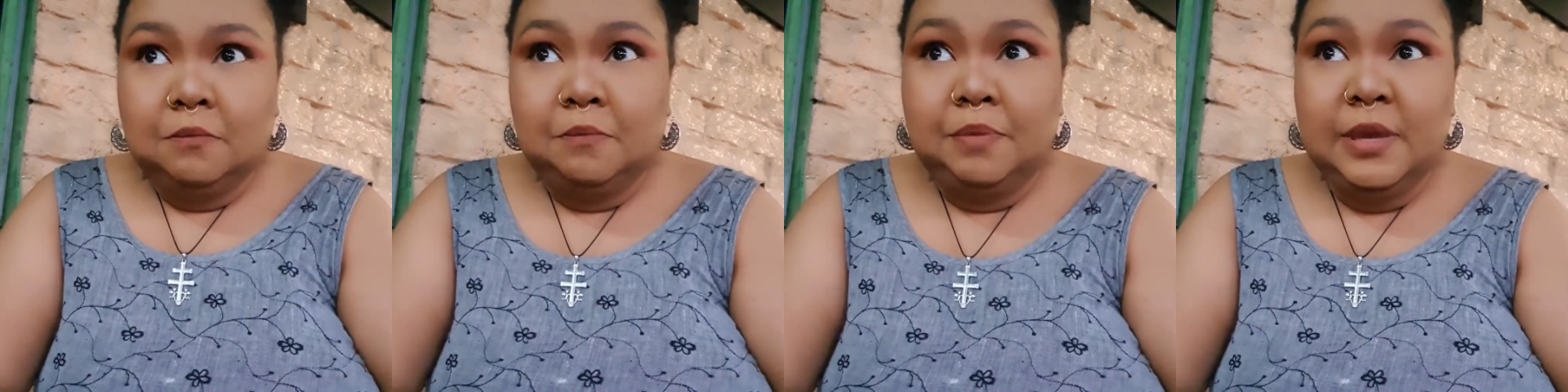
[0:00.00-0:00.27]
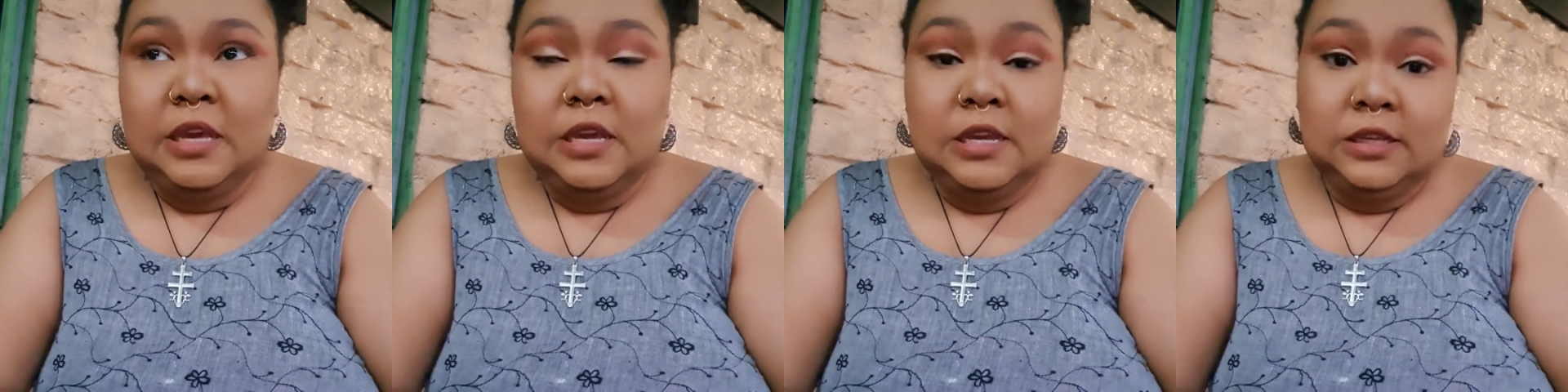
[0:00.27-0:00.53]

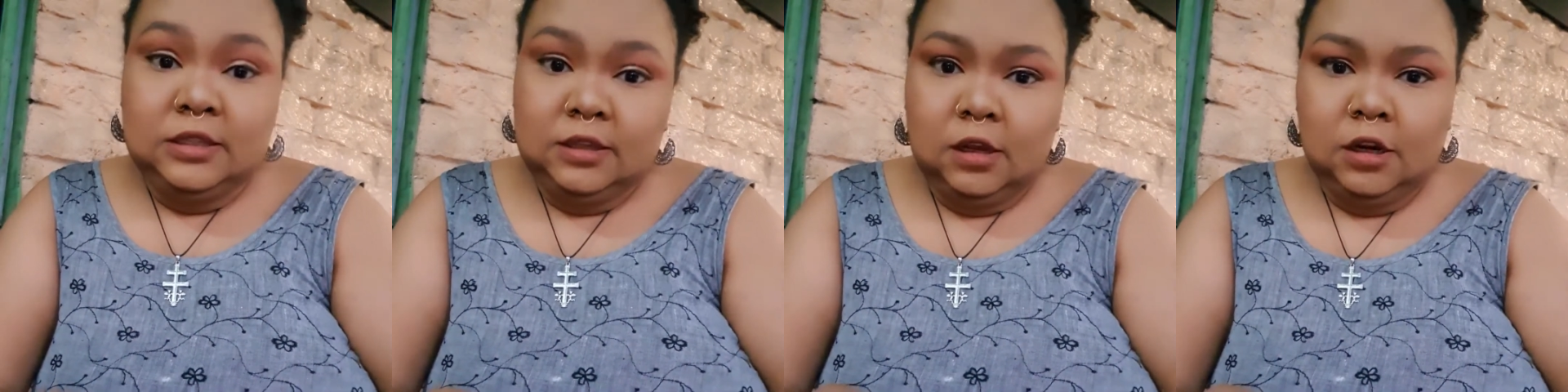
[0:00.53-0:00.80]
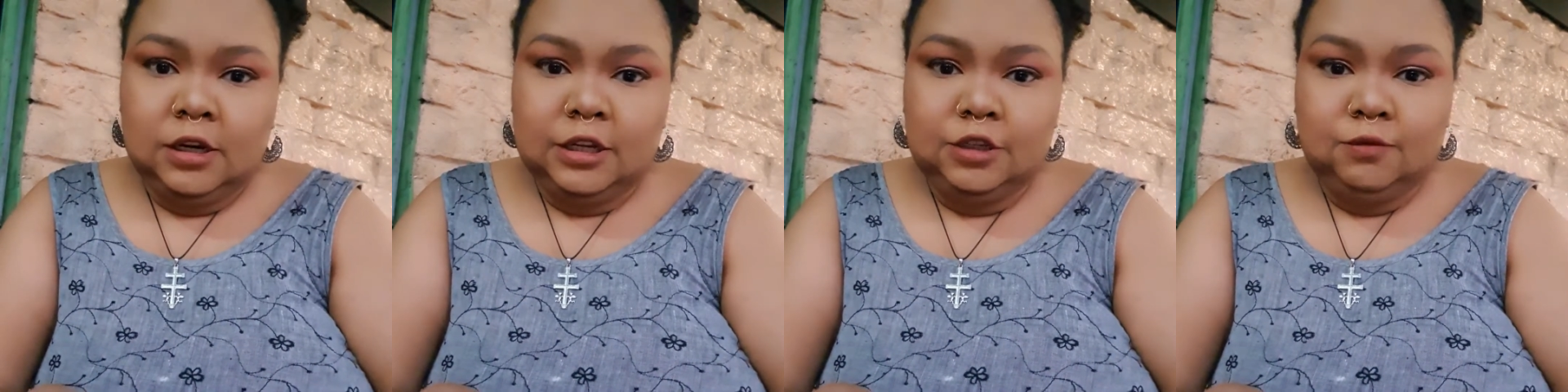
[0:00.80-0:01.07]
bees
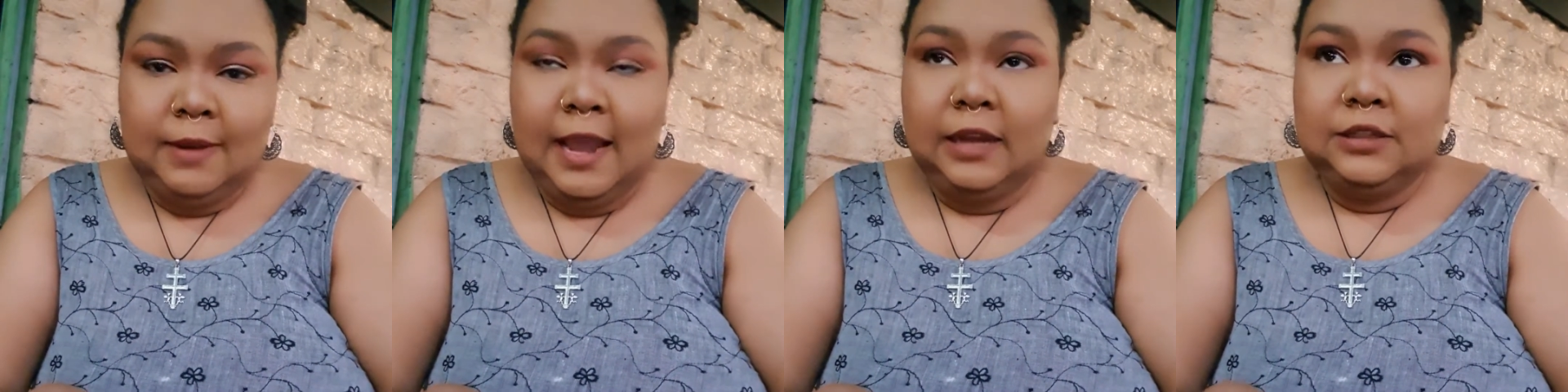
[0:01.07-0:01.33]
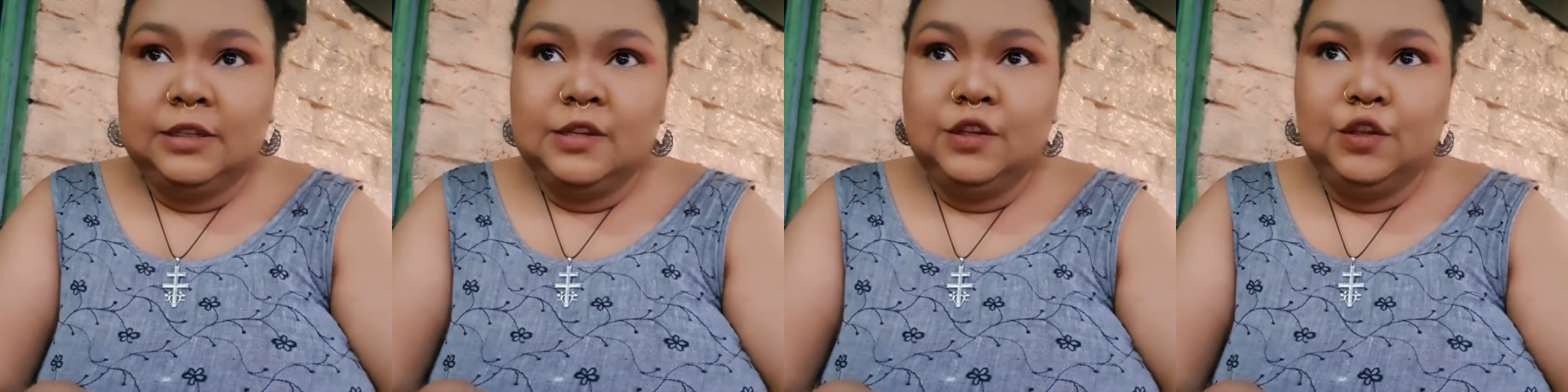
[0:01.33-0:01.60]
are
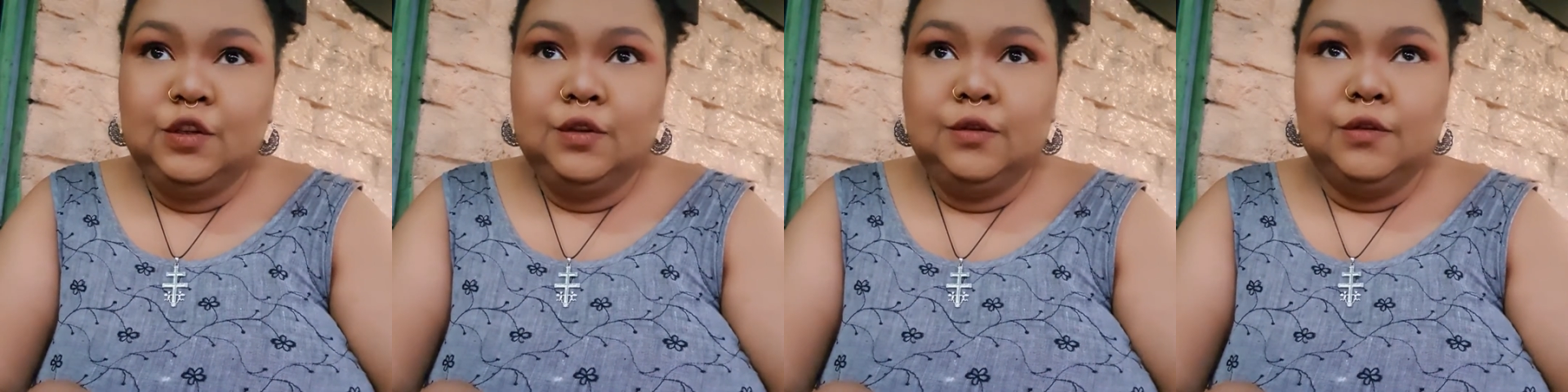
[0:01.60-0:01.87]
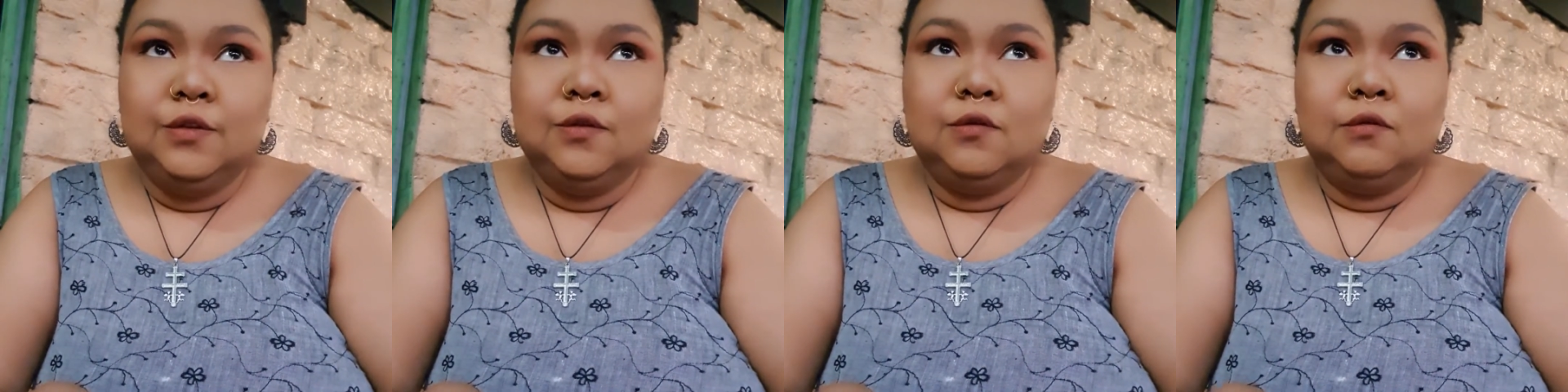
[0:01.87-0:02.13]
attracted
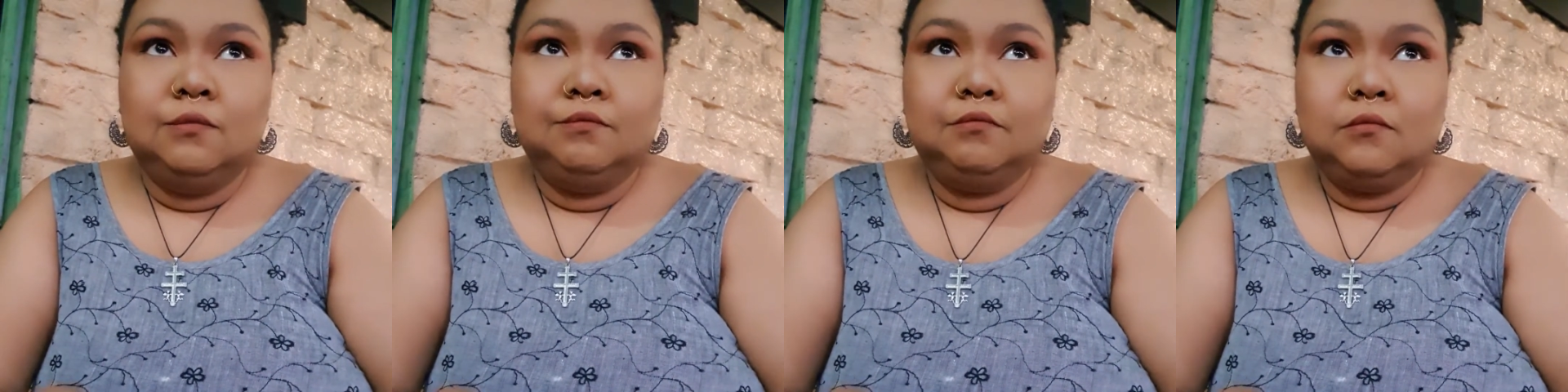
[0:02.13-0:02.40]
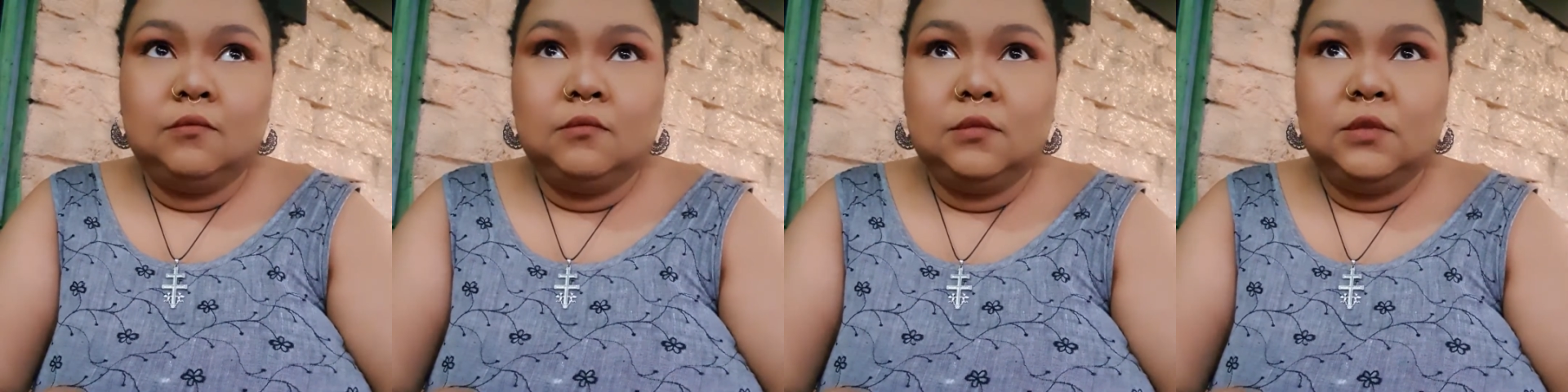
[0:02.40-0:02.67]
to
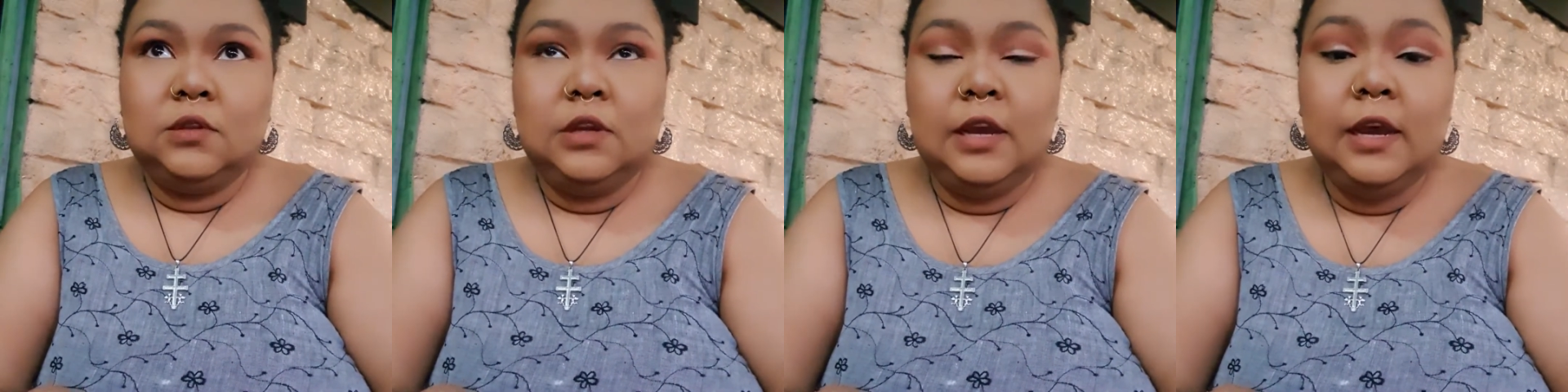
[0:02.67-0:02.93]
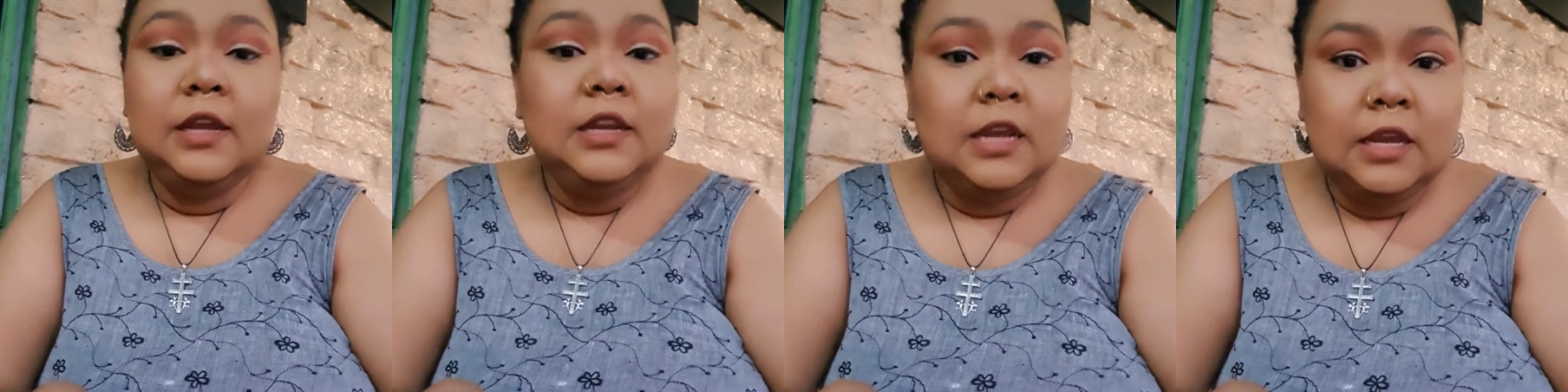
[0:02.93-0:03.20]

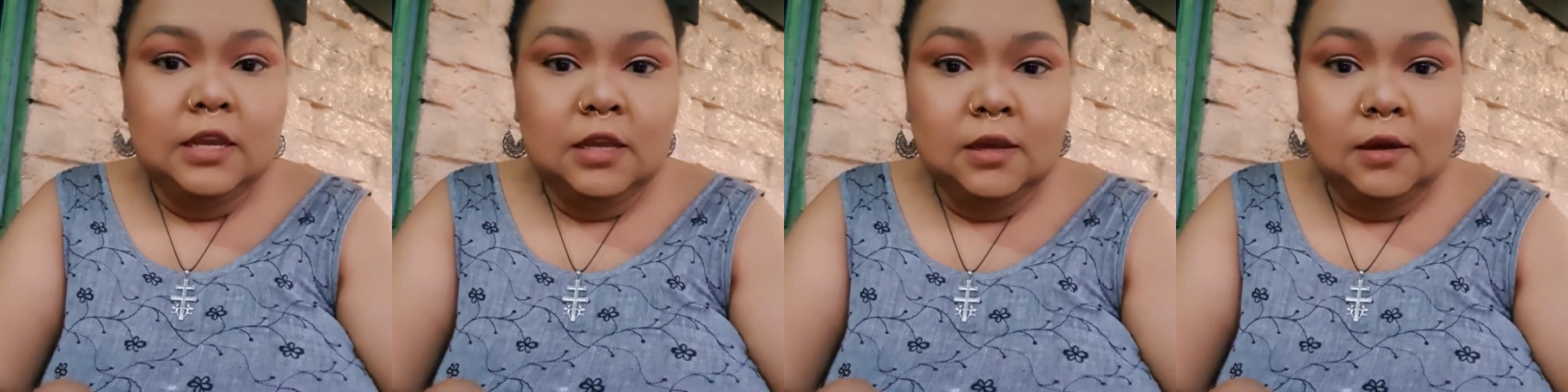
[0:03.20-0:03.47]
honey,